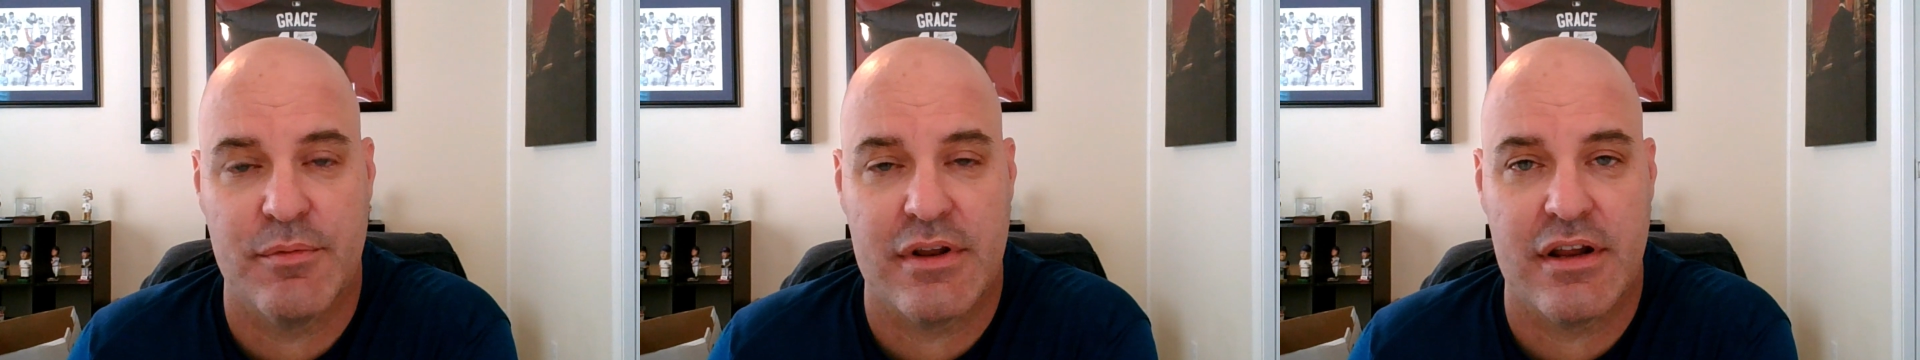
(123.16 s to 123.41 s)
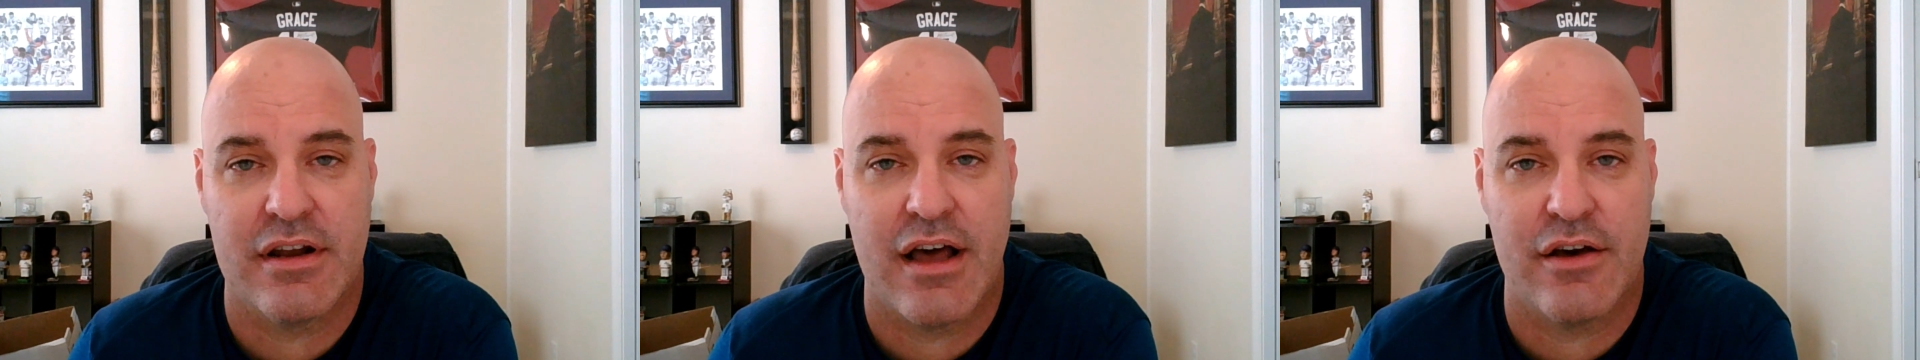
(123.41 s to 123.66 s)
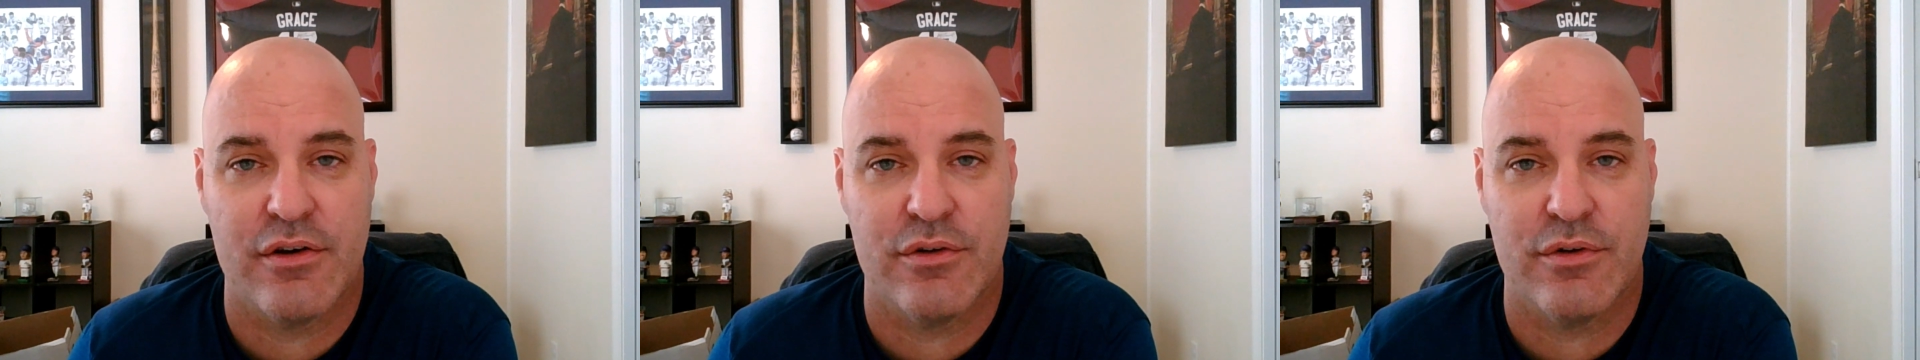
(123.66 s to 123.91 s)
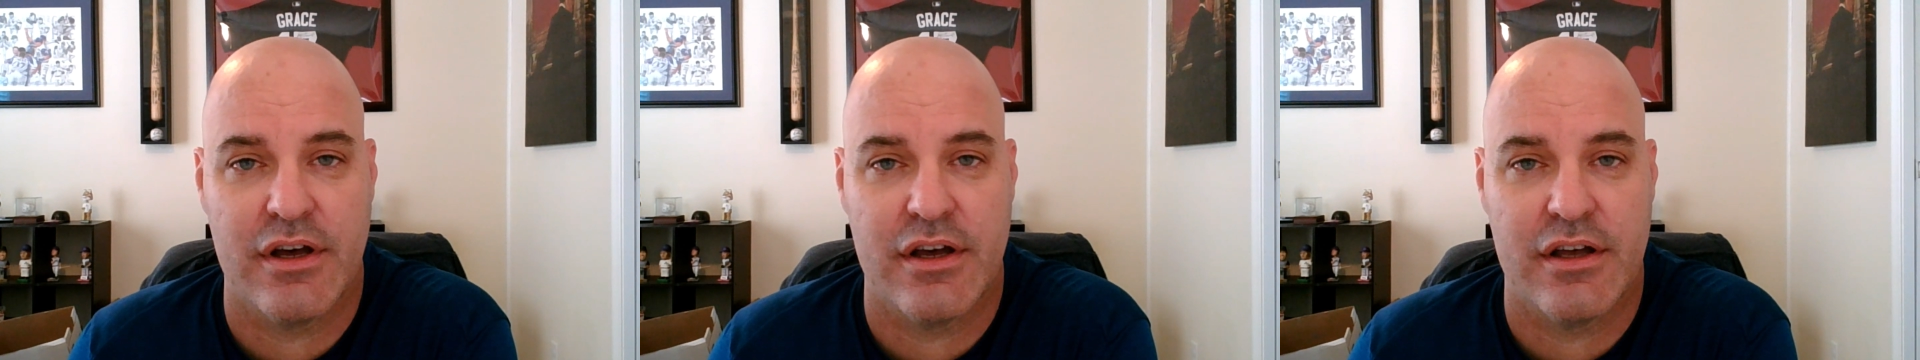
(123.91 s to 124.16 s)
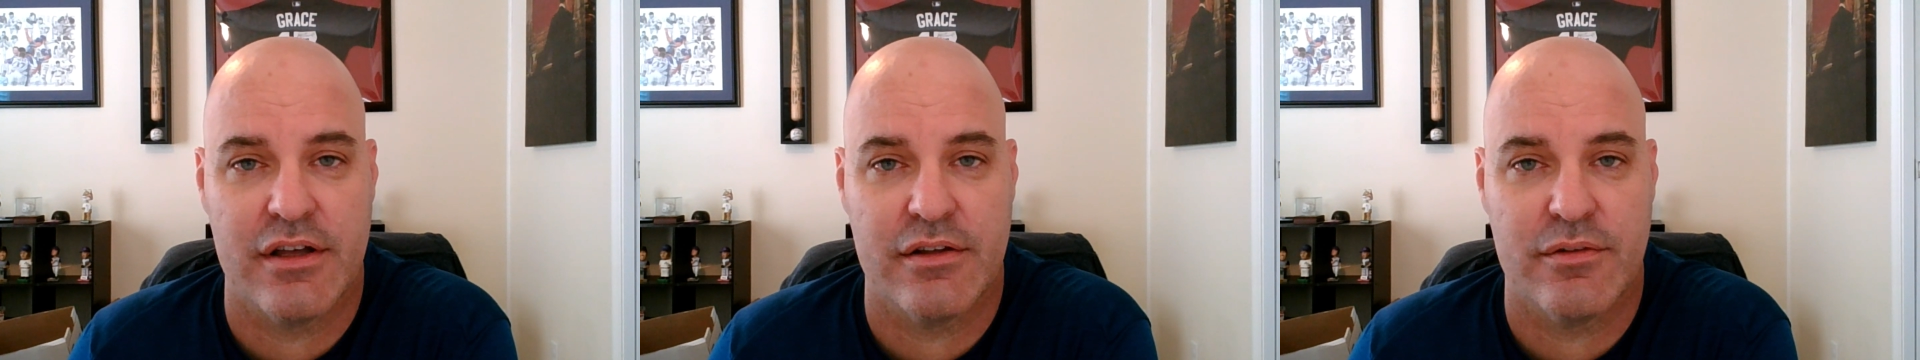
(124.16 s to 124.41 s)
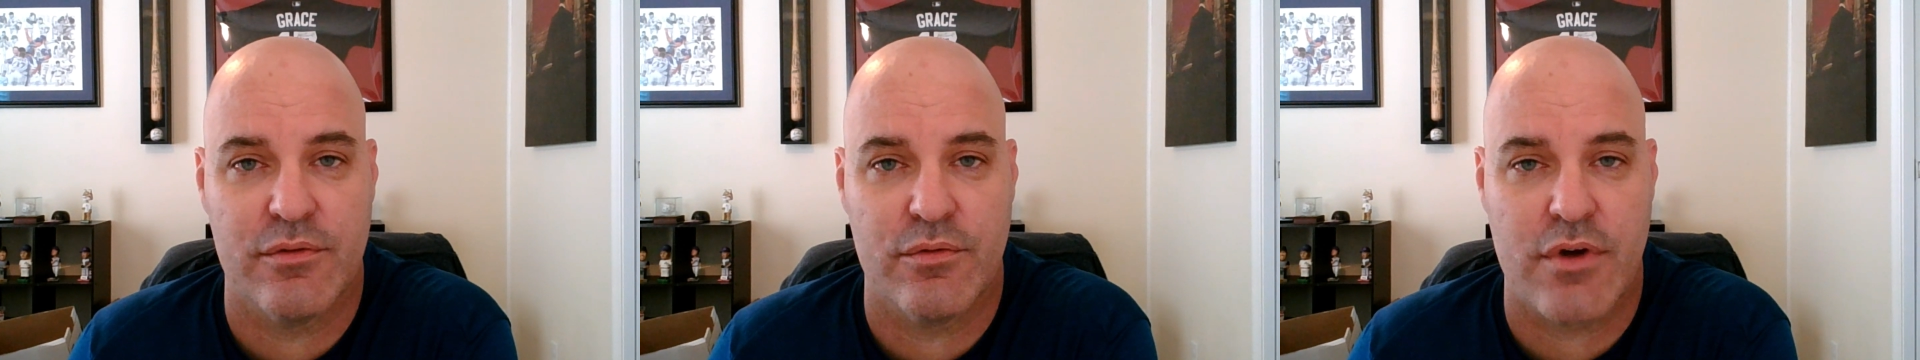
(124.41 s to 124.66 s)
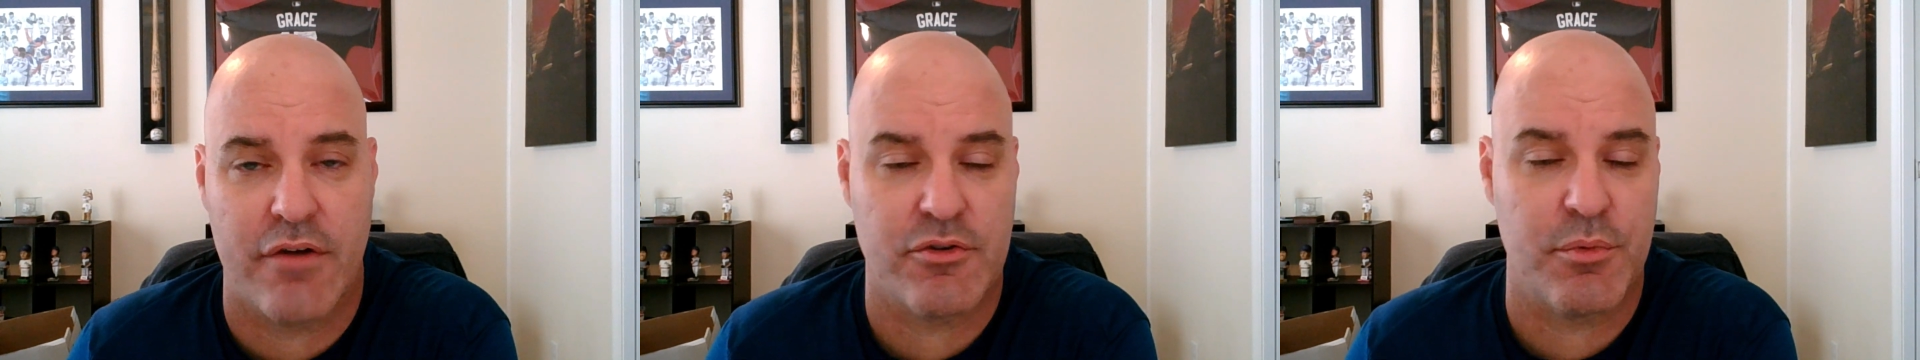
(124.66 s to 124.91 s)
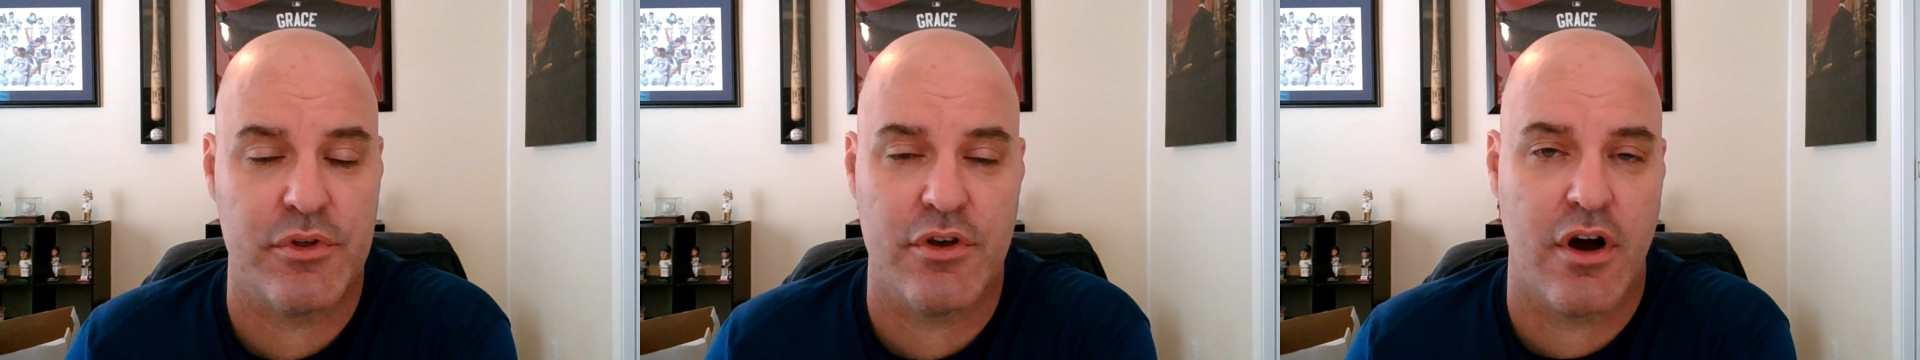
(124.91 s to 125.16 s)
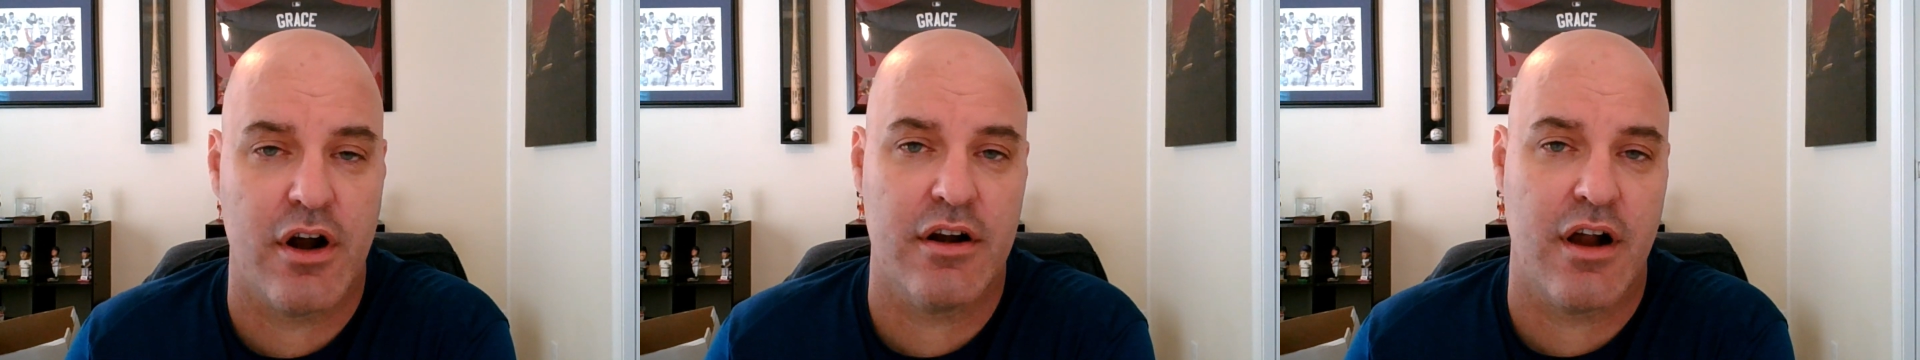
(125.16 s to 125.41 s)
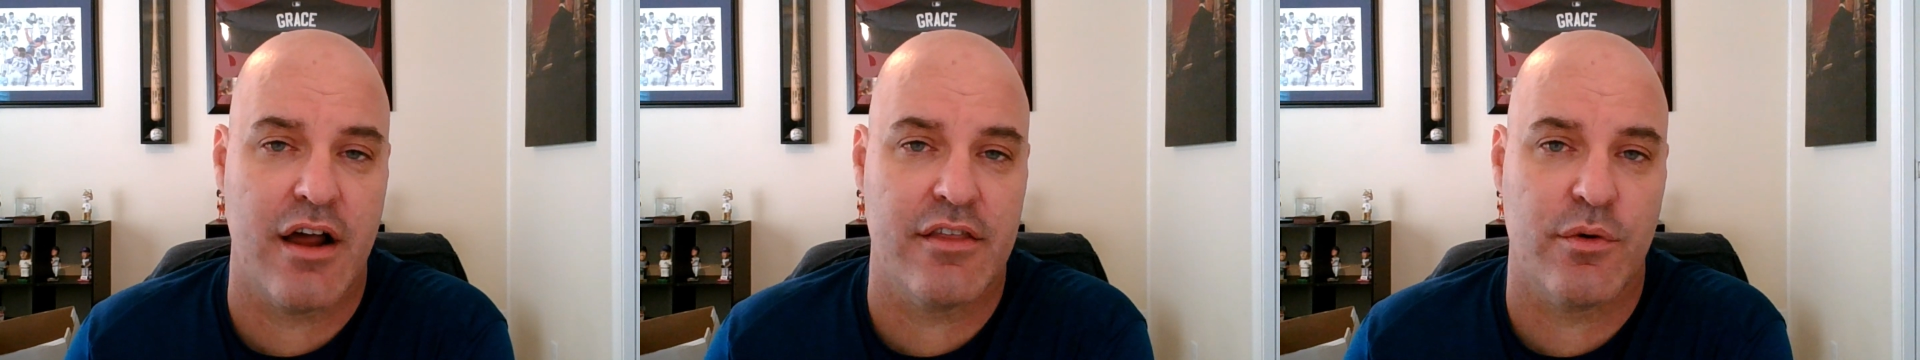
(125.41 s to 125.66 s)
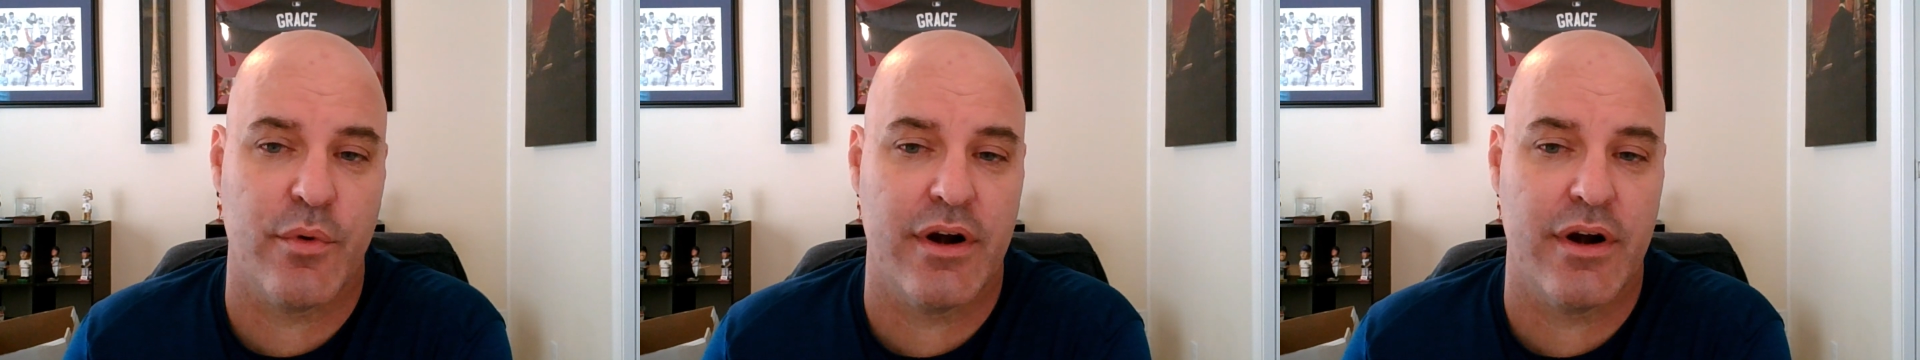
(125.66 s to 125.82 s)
depending on how comfortable you are,